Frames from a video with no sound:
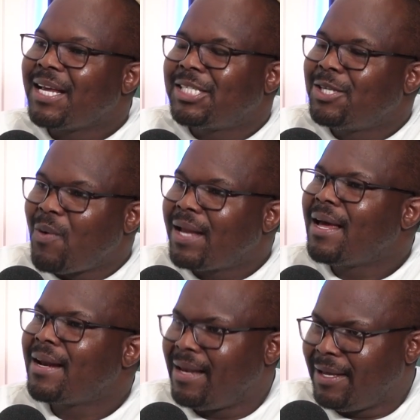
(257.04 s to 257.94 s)
she want
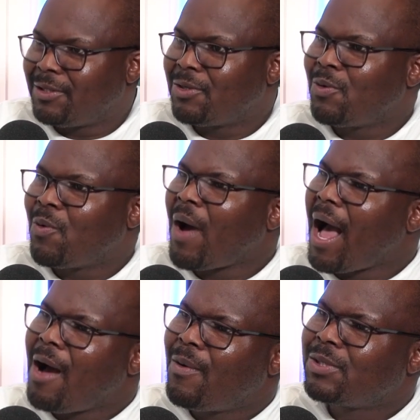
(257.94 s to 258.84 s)
to relate to you.
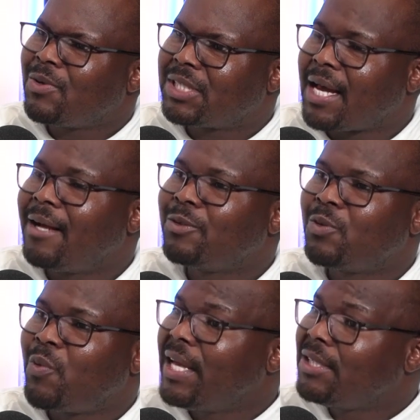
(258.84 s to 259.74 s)
How was your
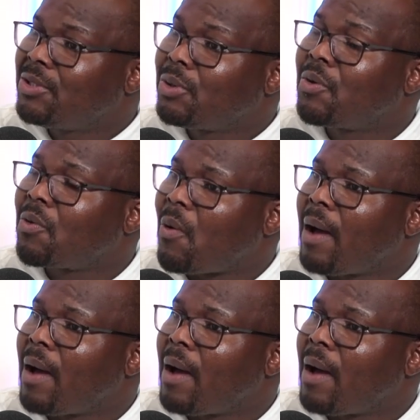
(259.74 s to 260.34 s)
childhood? Where did you grow